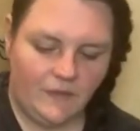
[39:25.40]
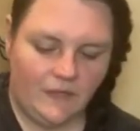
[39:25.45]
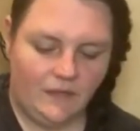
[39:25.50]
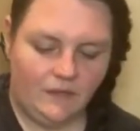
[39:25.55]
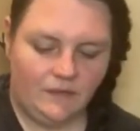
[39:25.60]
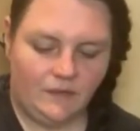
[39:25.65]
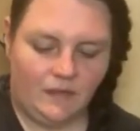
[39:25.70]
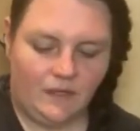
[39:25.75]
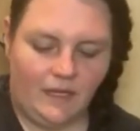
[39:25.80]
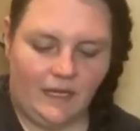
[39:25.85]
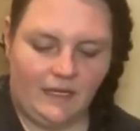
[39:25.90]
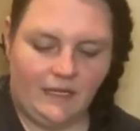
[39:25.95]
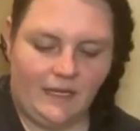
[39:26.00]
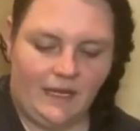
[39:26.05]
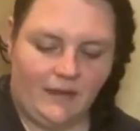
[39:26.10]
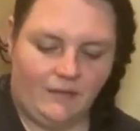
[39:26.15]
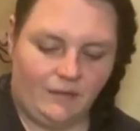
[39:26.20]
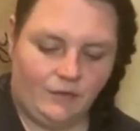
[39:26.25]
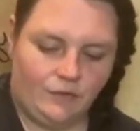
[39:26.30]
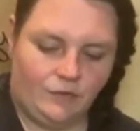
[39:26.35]
So let
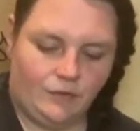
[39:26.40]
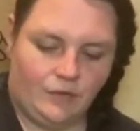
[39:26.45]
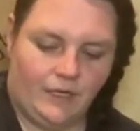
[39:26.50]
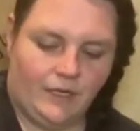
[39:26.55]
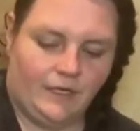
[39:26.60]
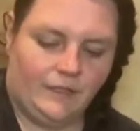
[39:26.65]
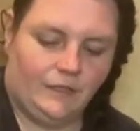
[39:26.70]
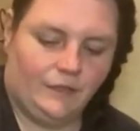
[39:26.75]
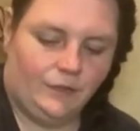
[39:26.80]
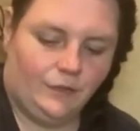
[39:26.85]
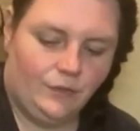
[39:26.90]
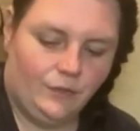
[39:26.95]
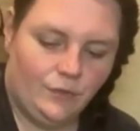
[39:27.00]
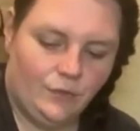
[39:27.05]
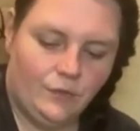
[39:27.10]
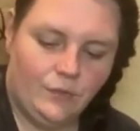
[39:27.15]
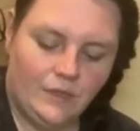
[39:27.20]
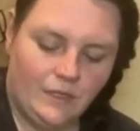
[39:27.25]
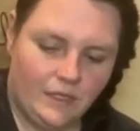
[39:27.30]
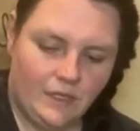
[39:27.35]
that one dry too.
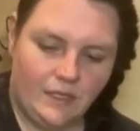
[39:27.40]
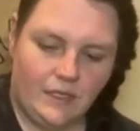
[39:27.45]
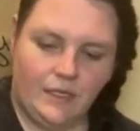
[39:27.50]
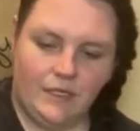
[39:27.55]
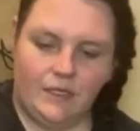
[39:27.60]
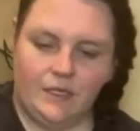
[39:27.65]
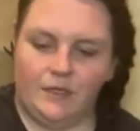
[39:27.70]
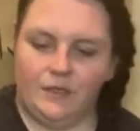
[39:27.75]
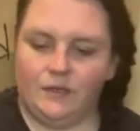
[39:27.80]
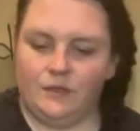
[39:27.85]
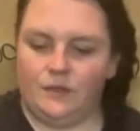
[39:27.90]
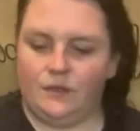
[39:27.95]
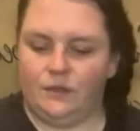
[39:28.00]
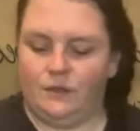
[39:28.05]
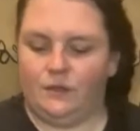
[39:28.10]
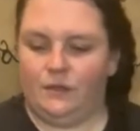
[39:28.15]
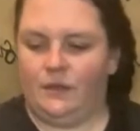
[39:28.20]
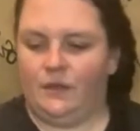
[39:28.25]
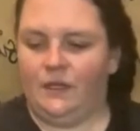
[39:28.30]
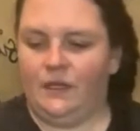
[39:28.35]

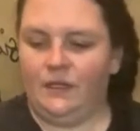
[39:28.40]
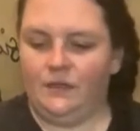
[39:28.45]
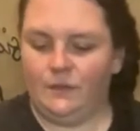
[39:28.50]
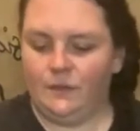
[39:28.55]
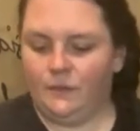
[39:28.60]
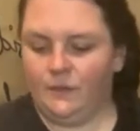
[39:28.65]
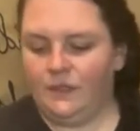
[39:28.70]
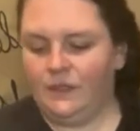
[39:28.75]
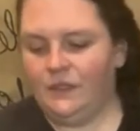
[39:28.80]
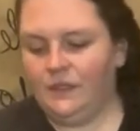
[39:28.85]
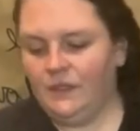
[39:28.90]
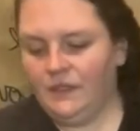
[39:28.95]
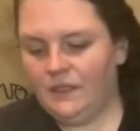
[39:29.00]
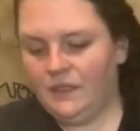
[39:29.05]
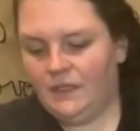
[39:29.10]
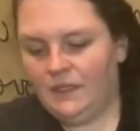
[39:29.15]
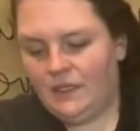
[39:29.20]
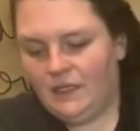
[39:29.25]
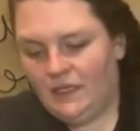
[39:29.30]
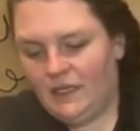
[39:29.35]
Do this one
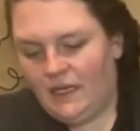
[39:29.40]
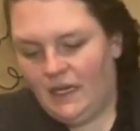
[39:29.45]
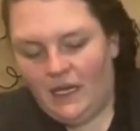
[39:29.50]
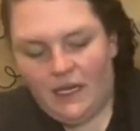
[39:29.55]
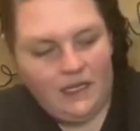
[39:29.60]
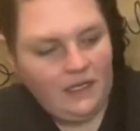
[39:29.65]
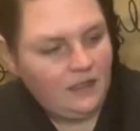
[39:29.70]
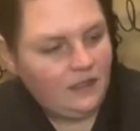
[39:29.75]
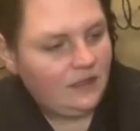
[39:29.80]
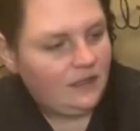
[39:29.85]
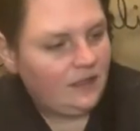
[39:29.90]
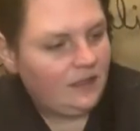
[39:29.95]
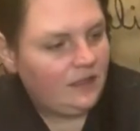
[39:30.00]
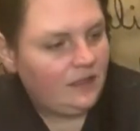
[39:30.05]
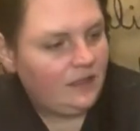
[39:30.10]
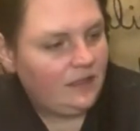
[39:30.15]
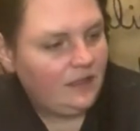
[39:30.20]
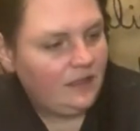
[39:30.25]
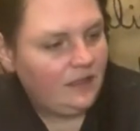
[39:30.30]
next.